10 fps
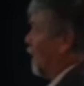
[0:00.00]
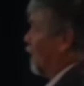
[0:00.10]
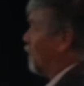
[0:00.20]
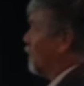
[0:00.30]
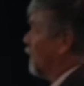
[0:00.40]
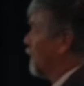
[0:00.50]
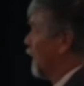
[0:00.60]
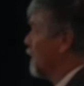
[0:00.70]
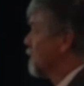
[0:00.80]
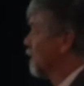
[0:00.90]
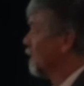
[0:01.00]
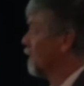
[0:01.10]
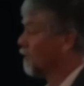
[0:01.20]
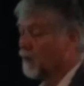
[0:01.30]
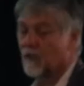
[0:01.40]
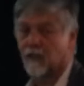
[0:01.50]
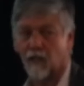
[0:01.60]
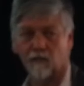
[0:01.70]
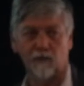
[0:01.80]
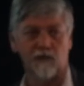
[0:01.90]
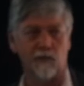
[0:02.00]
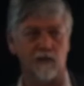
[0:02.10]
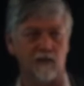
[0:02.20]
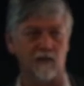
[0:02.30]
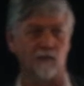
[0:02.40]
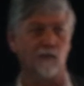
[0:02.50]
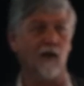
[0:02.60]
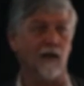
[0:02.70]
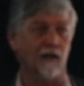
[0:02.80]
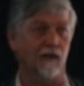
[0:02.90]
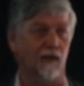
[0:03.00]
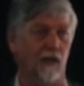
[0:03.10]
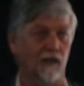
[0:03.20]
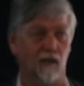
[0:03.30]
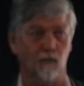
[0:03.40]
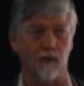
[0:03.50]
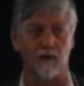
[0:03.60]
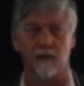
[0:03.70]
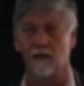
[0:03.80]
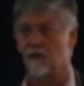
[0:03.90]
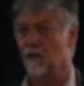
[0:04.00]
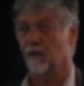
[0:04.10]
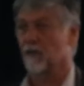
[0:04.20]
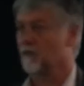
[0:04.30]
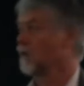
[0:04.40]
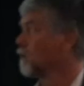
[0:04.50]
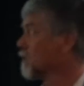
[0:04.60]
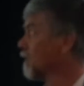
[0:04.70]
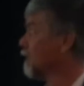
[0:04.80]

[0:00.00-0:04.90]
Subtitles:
are a good indicator of which species you might end up with in these groups.